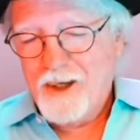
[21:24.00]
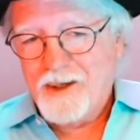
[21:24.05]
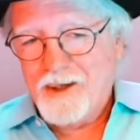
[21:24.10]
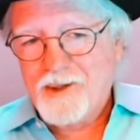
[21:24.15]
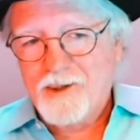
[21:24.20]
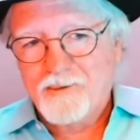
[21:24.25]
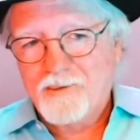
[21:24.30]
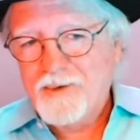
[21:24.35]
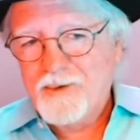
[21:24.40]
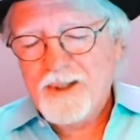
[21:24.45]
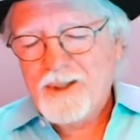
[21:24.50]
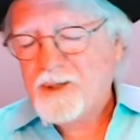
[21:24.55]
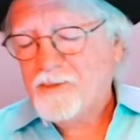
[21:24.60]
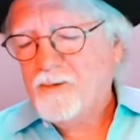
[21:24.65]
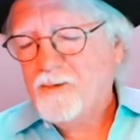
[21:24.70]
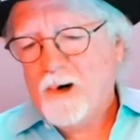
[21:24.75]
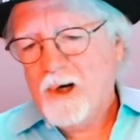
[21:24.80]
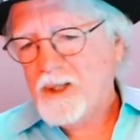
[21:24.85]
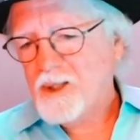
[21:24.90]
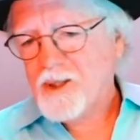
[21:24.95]
I mean, that's
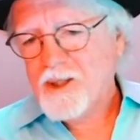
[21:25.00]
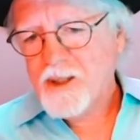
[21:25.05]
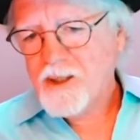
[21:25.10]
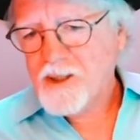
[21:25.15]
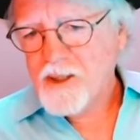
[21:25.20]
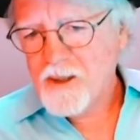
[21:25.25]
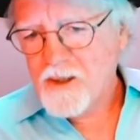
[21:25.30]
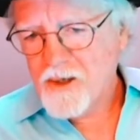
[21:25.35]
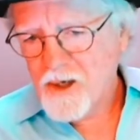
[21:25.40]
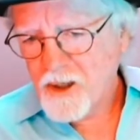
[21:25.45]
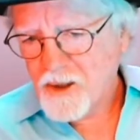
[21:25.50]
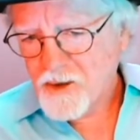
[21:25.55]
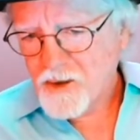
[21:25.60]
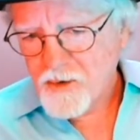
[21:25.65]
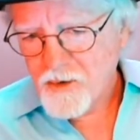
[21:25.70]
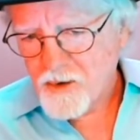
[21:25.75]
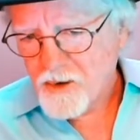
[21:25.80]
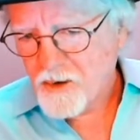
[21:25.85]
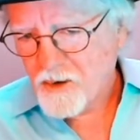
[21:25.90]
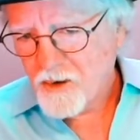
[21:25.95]
a priceless learning
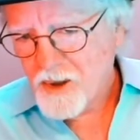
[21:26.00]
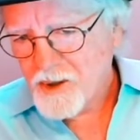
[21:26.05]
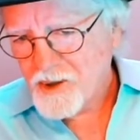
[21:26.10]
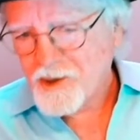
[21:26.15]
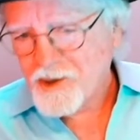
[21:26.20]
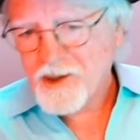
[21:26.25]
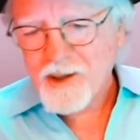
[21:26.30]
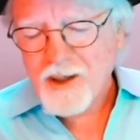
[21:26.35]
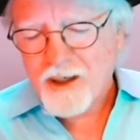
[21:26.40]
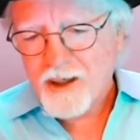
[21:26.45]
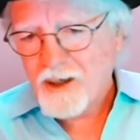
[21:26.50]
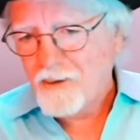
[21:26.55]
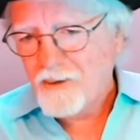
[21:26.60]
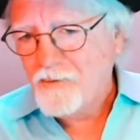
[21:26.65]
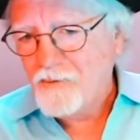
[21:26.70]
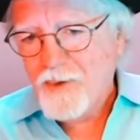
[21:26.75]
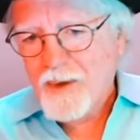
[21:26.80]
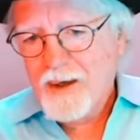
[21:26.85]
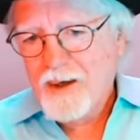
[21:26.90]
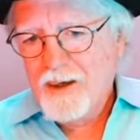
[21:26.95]
tool, Kris.
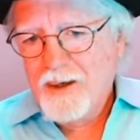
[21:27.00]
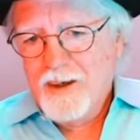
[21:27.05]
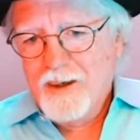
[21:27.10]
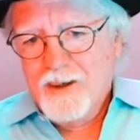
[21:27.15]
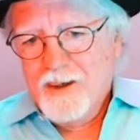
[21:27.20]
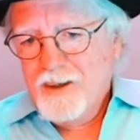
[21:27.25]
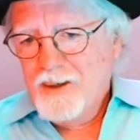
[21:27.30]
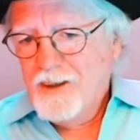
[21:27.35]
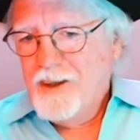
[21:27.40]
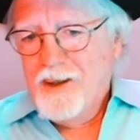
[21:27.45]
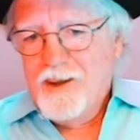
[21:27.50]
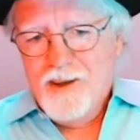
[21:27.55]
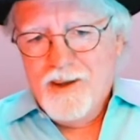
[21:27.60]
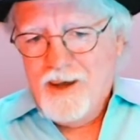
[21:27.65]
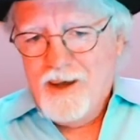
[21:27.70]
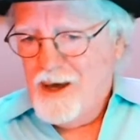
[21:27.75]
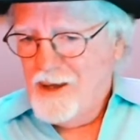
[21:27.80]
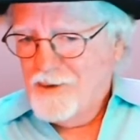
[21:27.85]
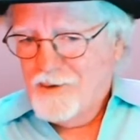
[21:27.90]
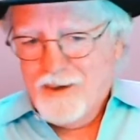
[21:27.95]

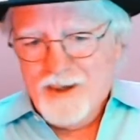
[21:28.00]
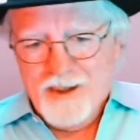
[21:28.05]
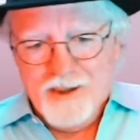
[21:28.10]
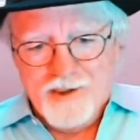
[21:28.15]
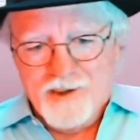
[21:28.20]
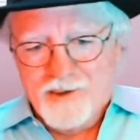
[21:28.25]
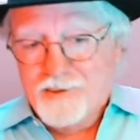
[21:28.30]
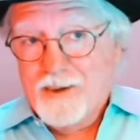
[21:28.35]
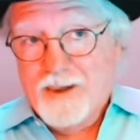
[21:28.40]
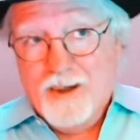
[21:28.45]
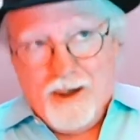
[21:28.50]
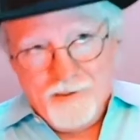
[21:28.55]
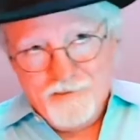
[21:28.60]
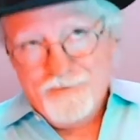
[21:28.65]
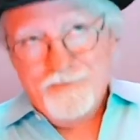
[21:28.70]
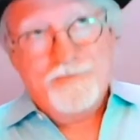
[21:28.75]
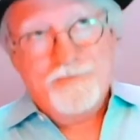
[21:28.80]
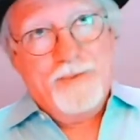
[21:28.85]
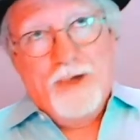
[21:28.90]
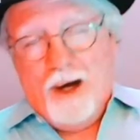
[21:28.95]
And it
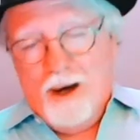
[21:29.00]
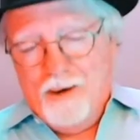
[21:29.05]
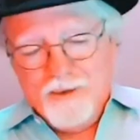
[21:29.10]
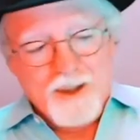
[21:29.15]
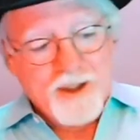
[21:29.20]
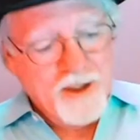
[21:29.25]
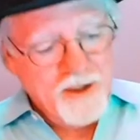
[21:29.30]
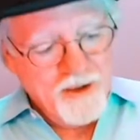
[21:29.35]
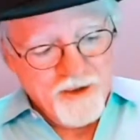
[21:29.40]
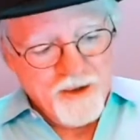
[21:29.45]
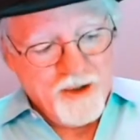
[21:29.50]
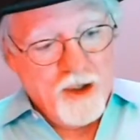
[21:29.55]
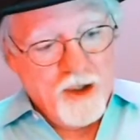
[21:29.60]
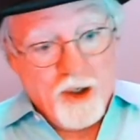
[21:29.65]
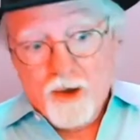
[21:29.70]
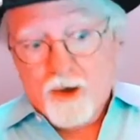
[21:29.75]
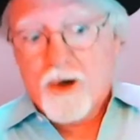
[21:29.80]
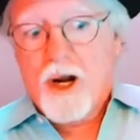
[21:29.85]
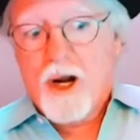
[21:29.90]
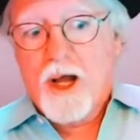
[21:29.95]
obviously they're
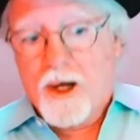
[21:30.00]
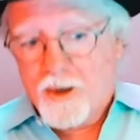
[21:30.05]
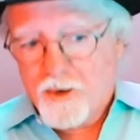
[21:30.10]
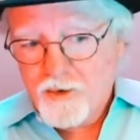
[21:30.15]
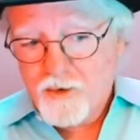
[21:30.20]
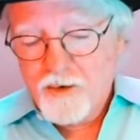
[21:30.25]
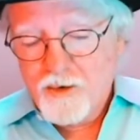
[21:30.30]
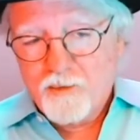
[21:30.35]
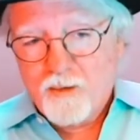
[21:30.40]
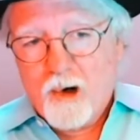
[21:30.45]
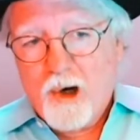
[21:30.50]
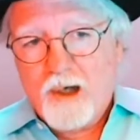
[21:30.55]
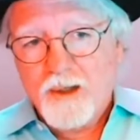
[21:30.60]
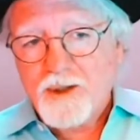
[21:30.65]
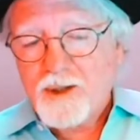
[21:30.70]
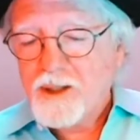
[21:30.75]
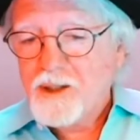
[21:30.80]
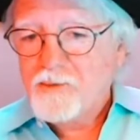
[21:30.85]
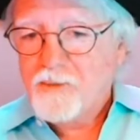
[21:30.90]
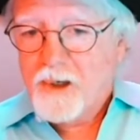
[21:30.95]
going to learn how to do the
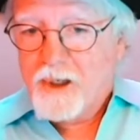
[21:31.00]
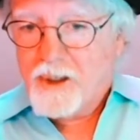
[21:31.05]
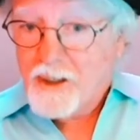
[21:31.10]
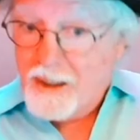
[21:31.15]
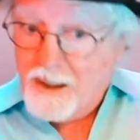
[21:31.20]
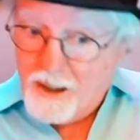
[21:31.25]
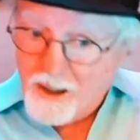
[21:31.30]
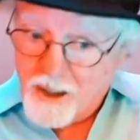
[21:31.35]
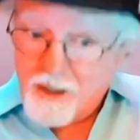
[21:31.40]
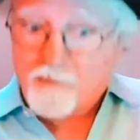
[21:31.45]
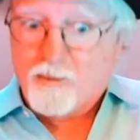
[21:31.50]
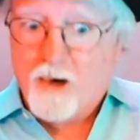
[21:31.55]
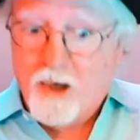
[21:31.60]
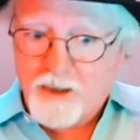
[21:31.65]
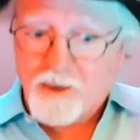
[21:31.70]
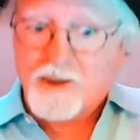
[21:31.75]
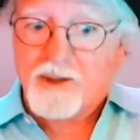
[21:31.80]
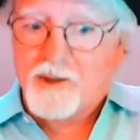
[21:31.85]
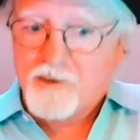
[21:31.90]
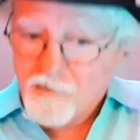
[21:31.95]
process, but in the
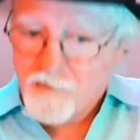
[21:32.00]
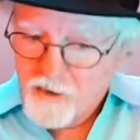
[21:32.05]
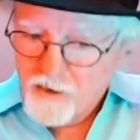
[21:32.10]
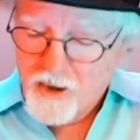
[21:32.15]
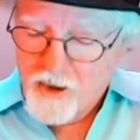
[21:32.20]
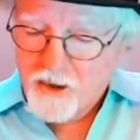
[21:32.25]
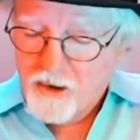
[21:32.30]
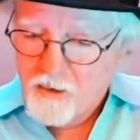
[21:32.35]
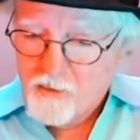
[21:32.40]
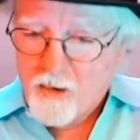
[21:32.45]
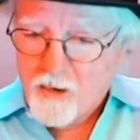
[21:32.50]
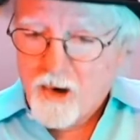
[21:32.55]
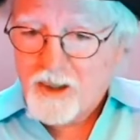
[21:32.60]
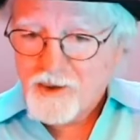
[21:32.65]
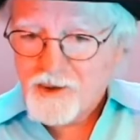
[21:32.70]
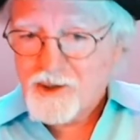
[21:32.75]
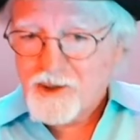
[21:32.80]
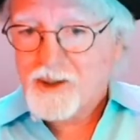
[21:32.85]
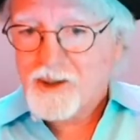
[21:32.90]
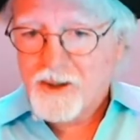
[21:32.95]
process of learning your
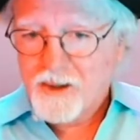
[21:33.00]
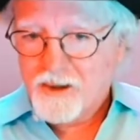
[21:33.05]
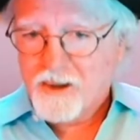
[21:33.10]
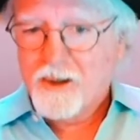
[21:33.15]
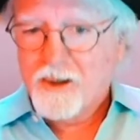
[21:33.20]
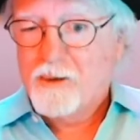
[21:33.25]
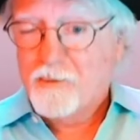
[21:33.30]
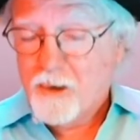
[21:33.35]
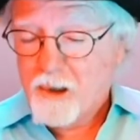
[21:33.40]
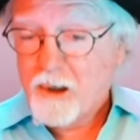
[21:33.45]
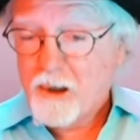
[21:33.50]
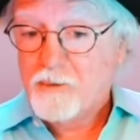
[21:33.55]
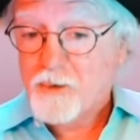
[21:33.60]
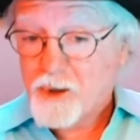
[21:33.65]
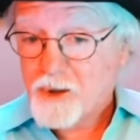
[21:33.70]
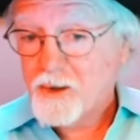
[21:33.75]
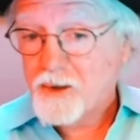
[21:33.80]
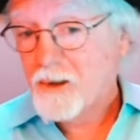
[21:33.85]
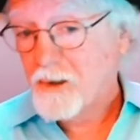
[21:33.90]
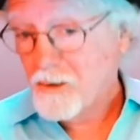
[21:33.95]
process, they're going to
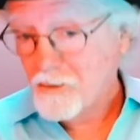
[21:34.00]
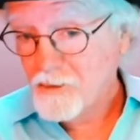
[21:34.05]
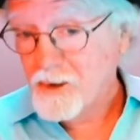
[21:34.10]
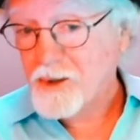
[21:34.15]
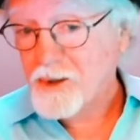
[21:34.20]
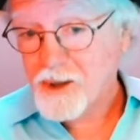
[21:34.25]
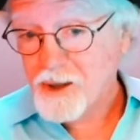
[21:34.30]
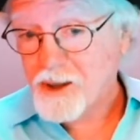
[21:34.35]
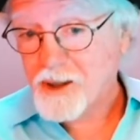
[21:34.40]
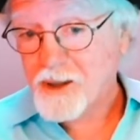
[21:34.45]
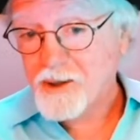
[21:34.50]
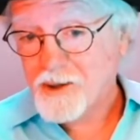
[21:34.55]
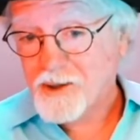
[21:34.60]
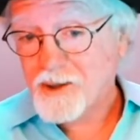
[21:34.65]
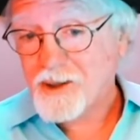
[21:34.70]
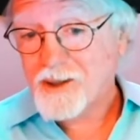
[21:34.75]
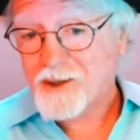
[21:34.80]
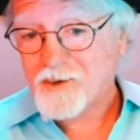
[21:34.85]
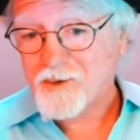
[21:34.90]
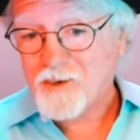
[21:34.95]
become stronger
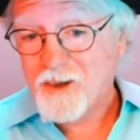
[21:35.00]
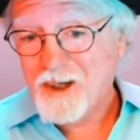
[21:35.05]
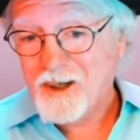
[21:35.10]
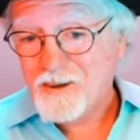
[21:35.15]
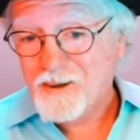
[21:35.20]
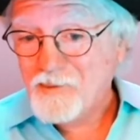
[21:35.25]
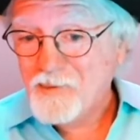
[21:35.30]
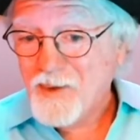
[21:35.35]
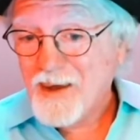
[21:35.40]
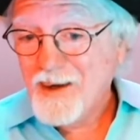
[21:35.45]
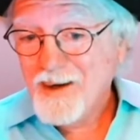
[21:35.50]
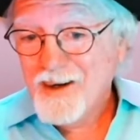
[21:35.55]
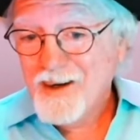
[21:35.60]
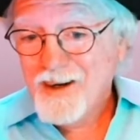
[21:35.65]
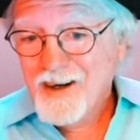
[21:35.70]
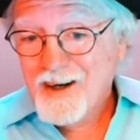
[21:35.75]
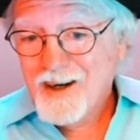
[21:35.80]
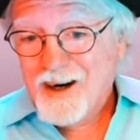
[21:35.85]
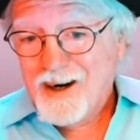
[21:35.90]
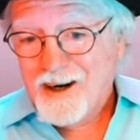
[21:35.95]
musicians as well.
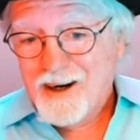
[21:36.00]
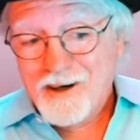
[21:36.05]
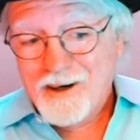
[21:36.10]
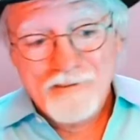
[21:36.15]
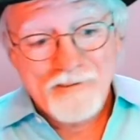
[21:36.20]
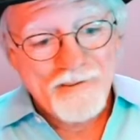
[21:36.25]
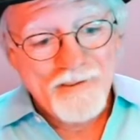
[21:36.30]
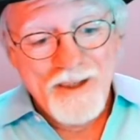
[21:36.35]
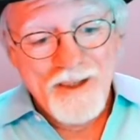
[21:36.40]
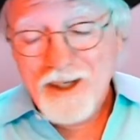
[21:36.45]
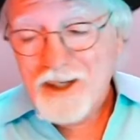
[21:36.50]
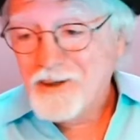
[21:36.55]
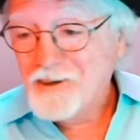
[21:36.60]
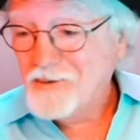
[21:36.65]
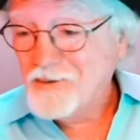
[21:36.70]
Right.